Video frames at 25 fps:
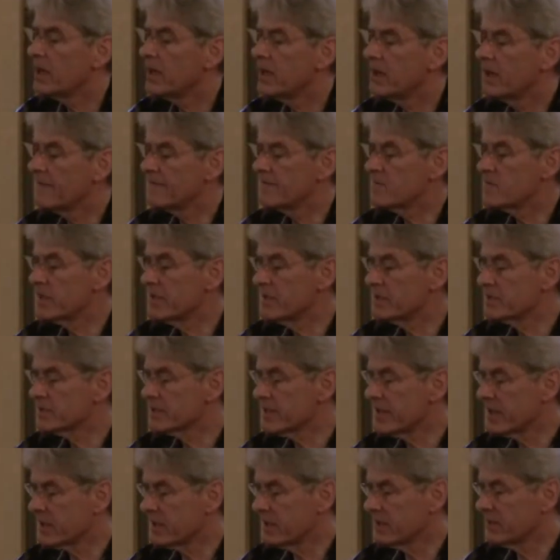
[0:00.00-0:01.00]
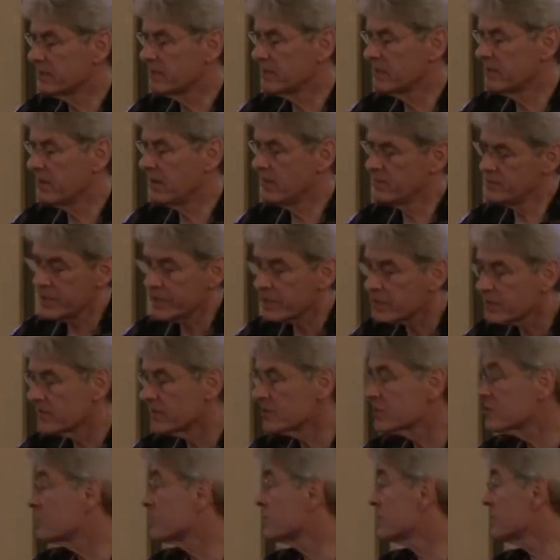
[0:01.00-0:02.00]
um, is that
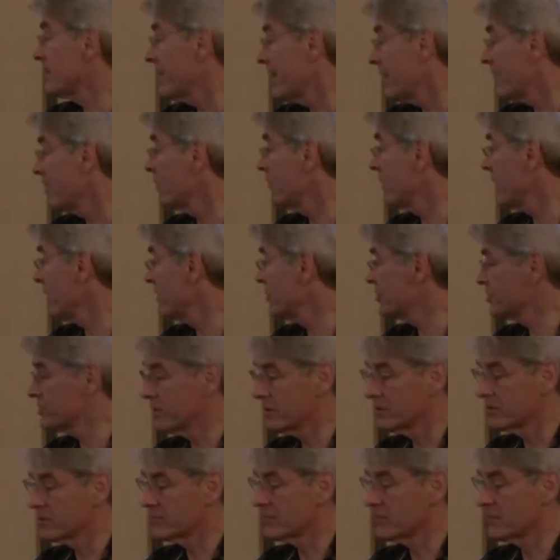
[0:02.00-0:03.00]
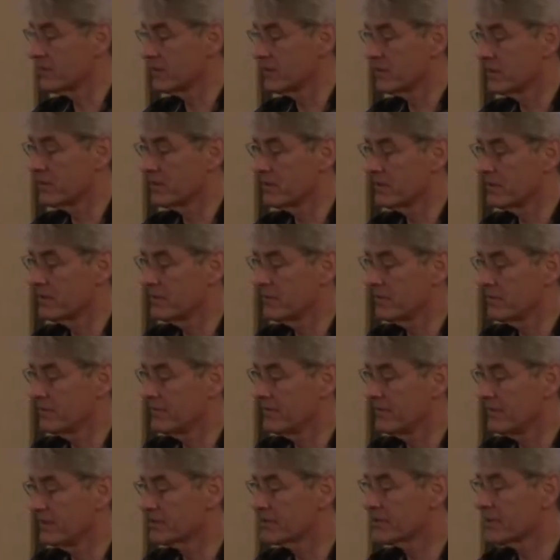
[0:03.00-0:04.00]
objectivism is the name Rand chose for her
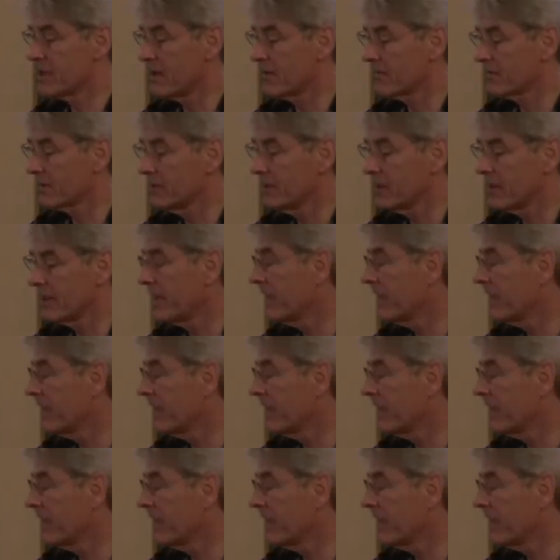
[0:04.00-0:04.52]
philosophical